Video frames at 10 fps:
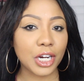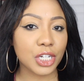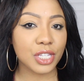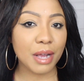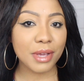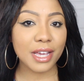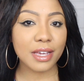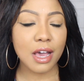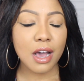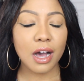your
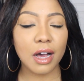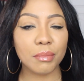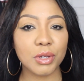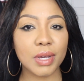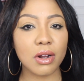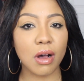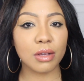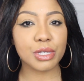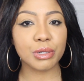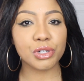stomach. You can
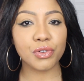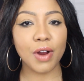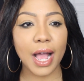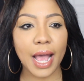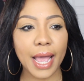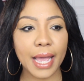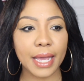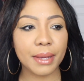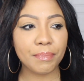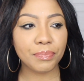also
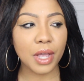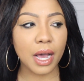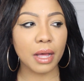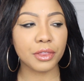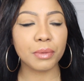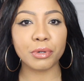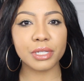try the